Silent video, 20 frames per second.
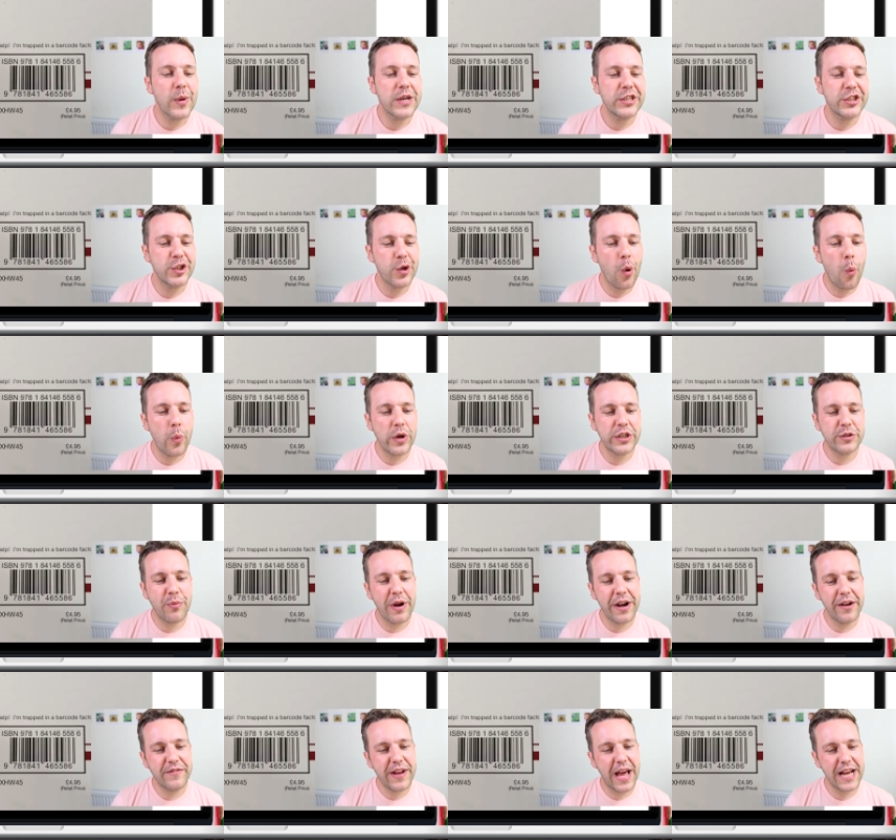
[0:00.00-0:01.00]
question. Which
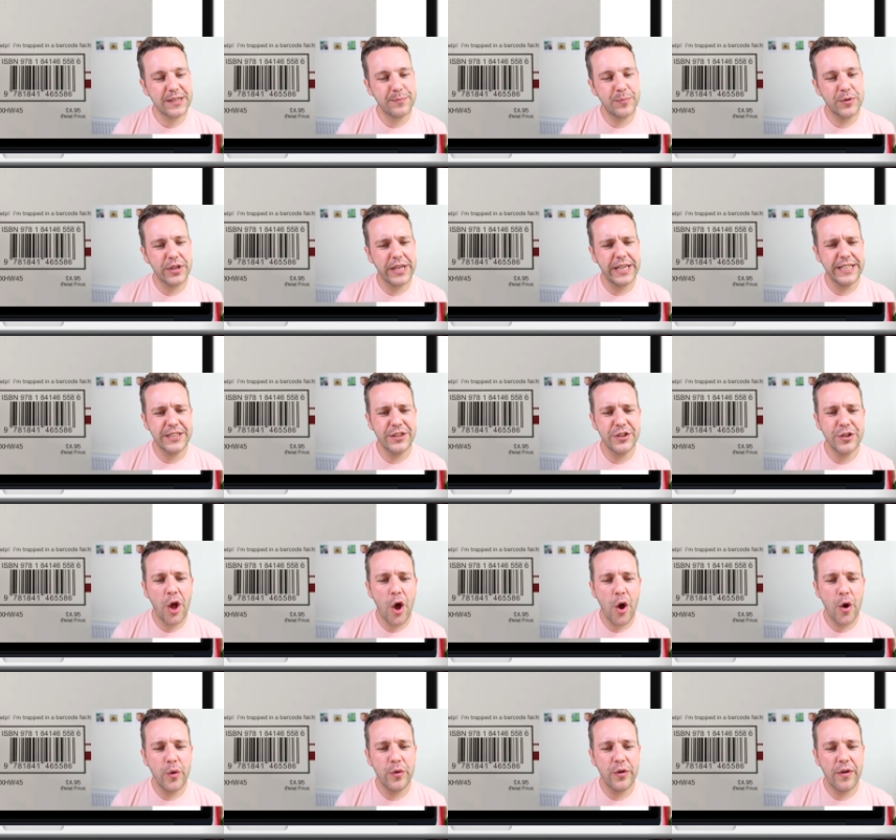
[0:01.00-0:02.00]
brand of textbook is
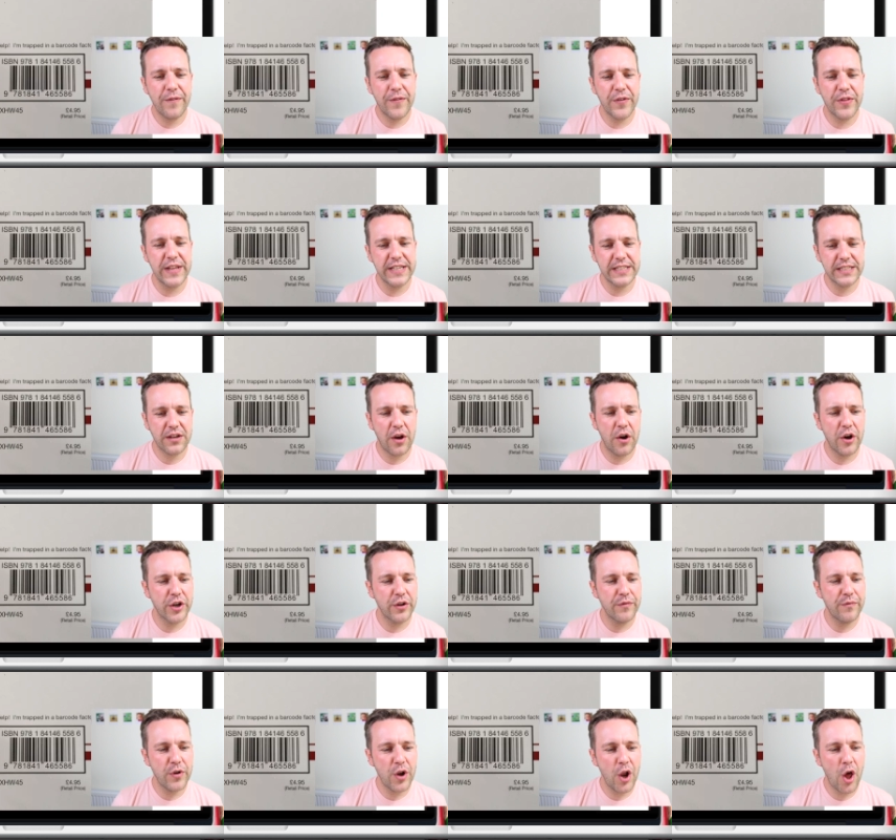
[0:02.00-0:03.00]
known for this kind
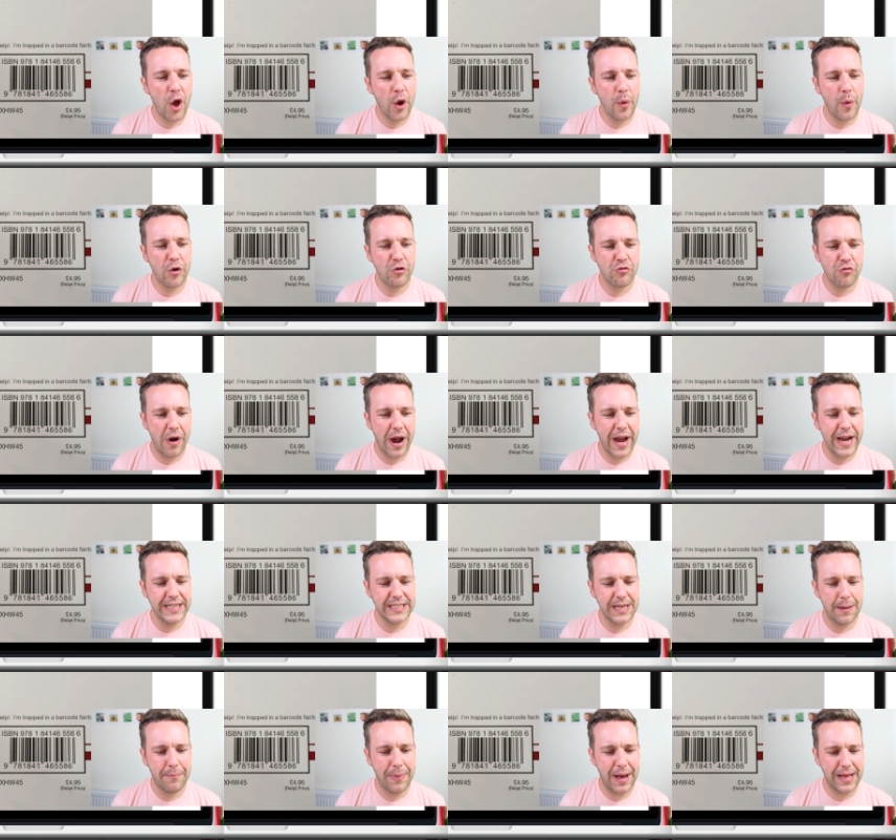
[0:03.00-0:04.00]
of low
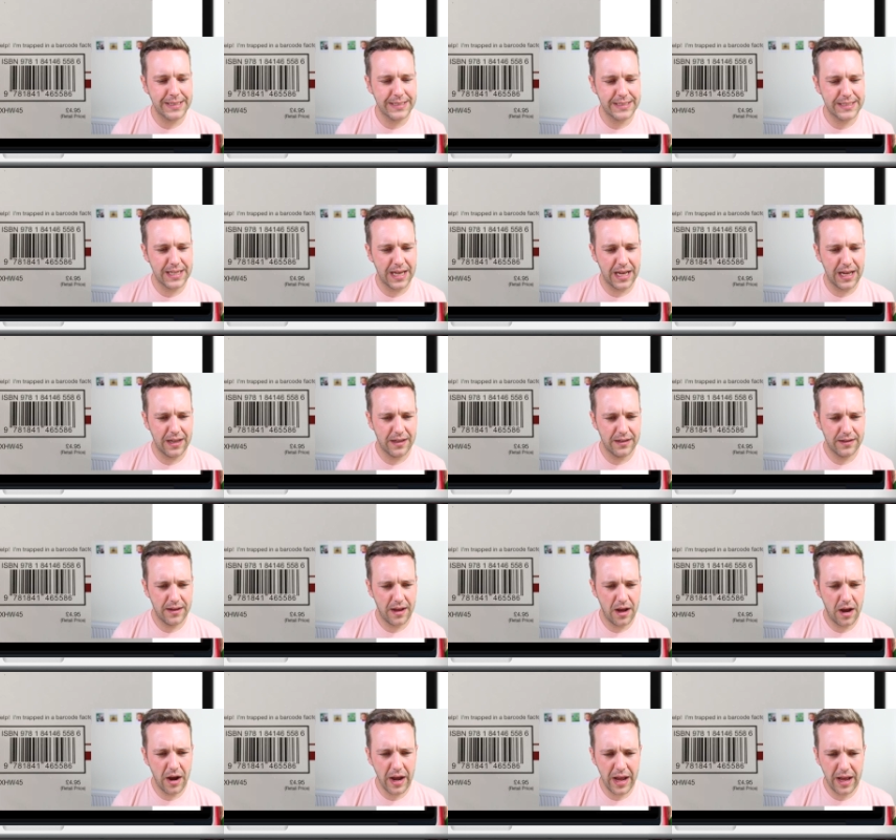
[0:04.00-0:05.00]
grade banter?
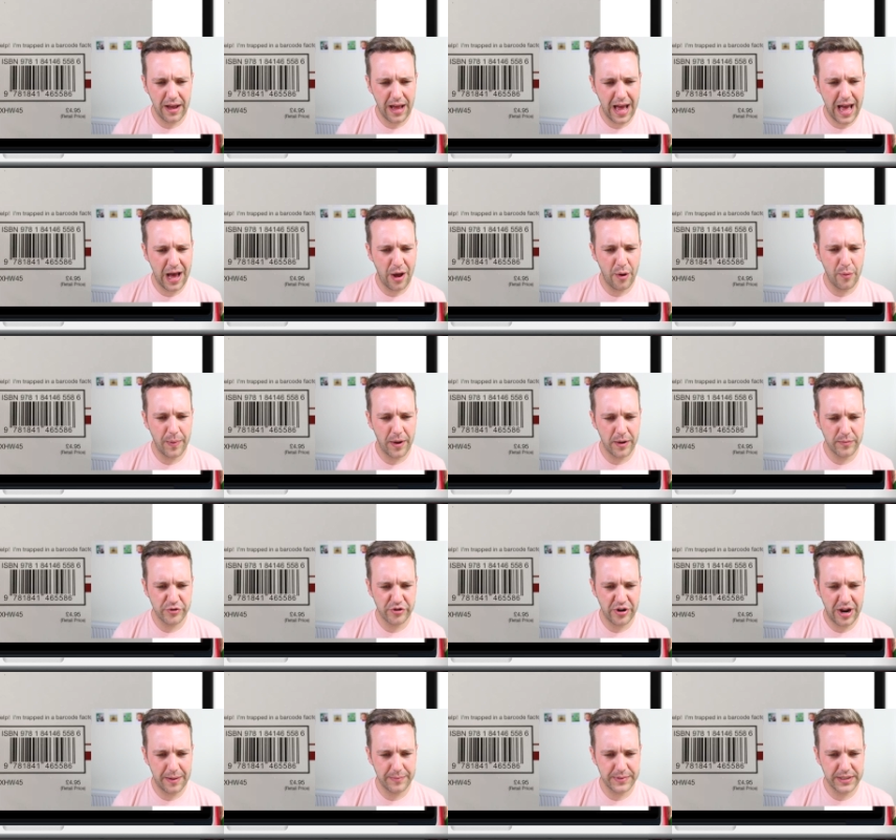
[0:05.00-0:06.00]
I help I'm
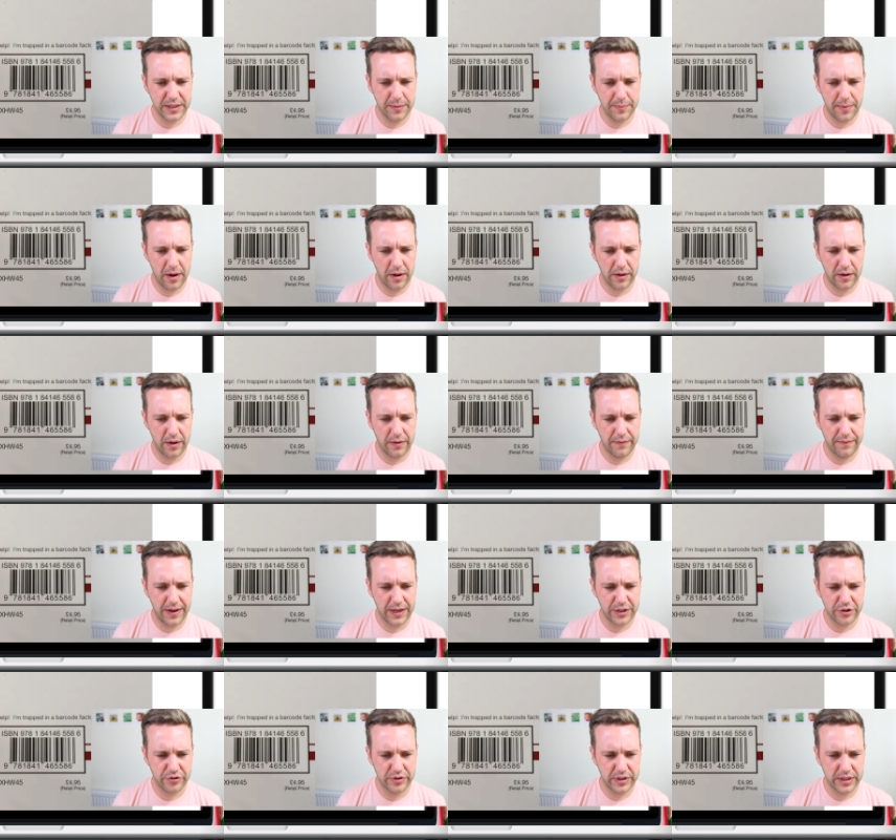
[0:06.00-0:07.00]
trapped in a barcode
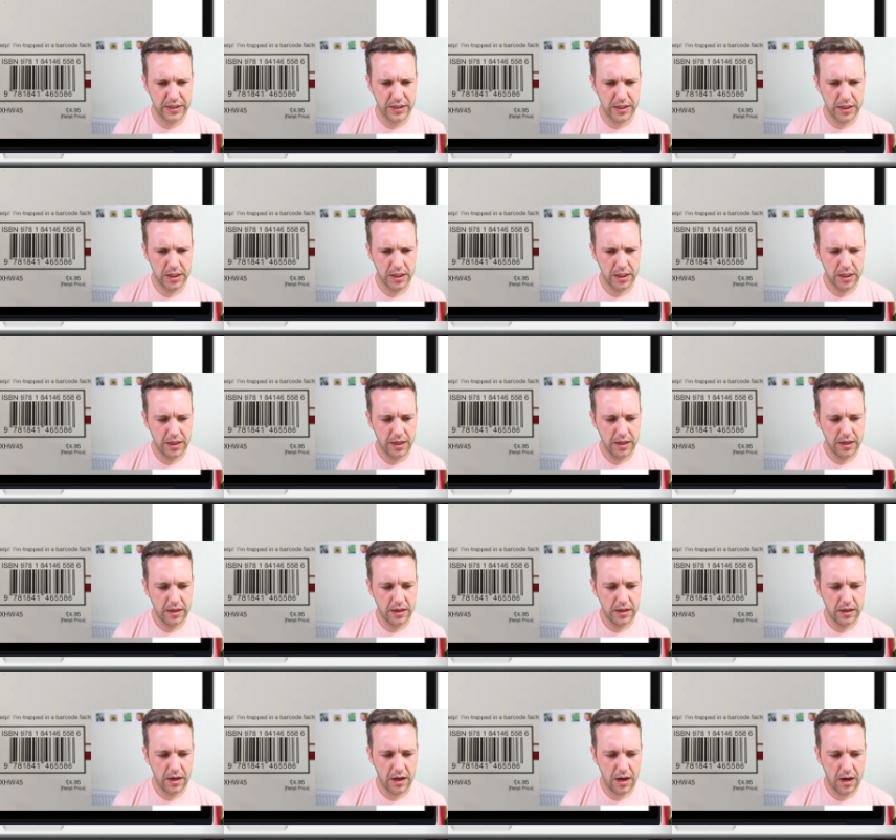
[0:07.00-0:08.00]
factory.
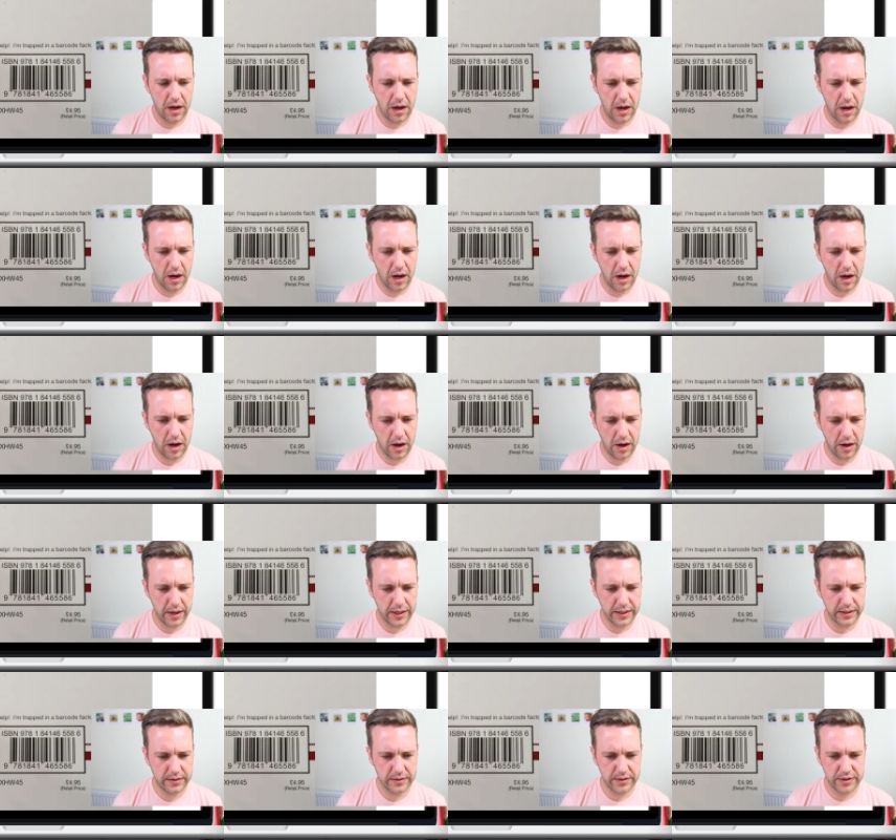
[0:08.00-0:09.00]

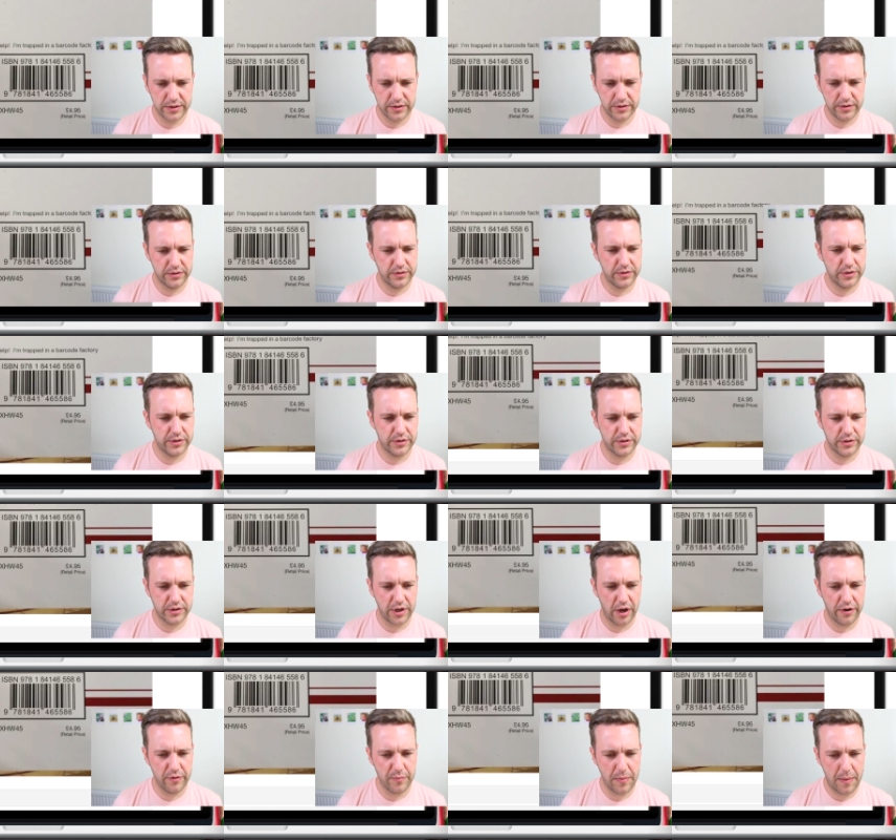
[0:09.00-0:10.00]
I
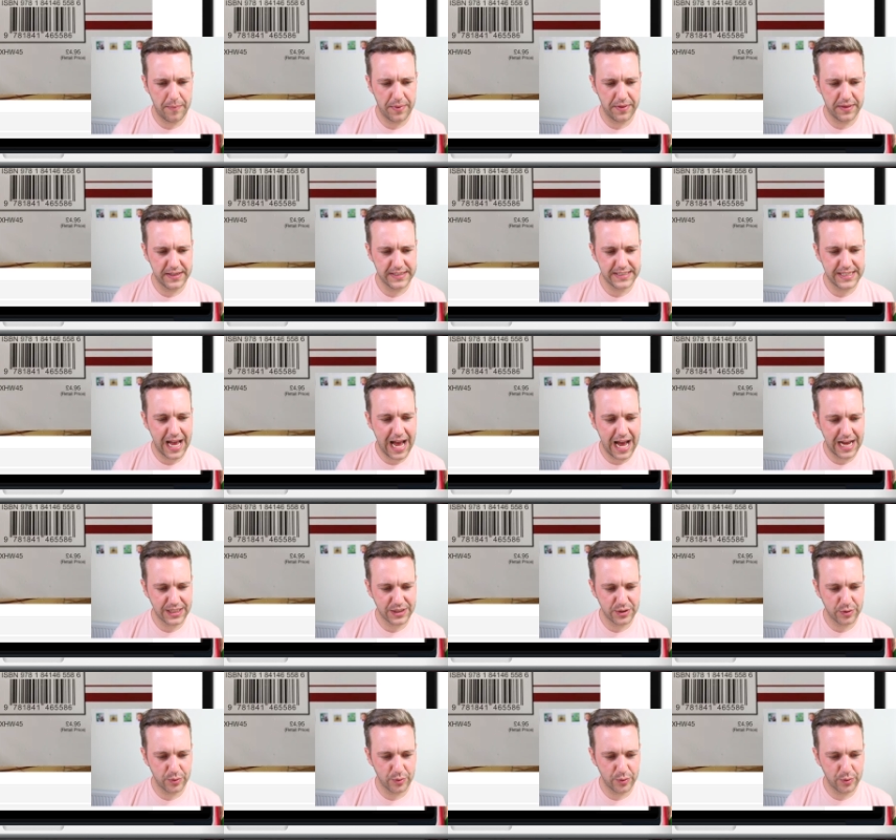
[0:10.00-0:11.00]
don't remember this
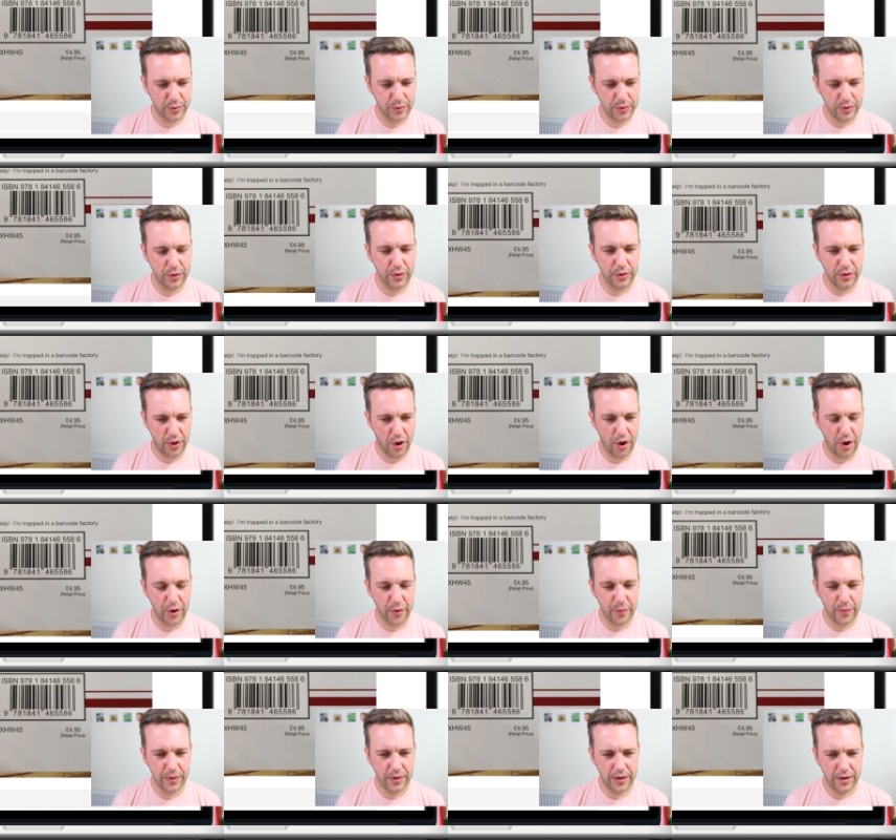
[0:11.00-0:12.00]
at all,
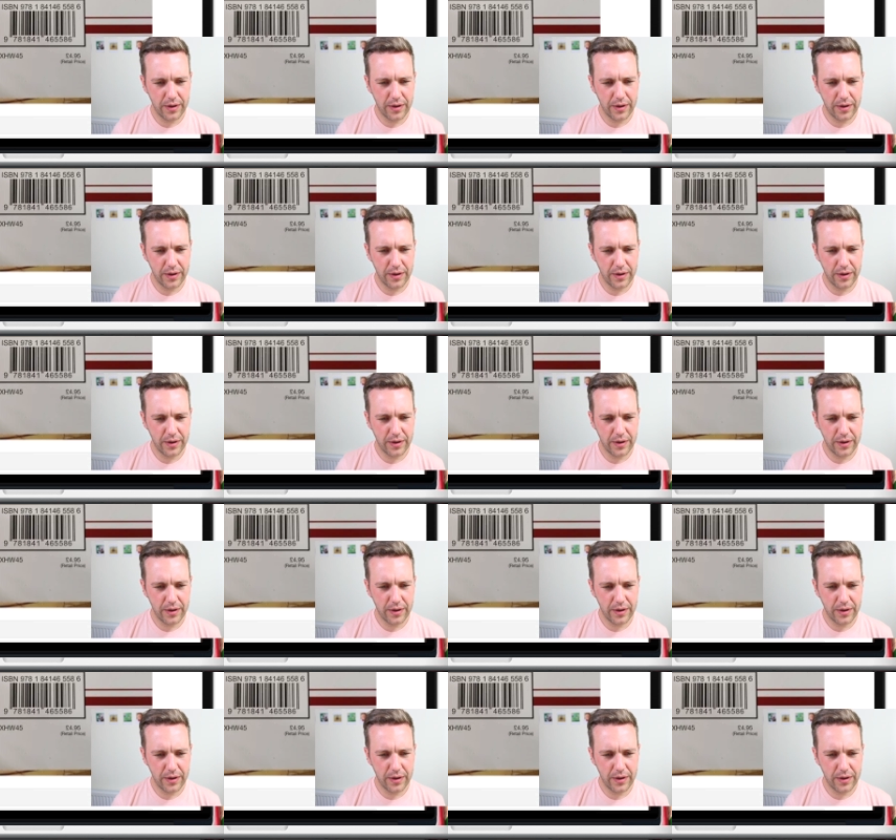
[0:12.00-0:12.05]
although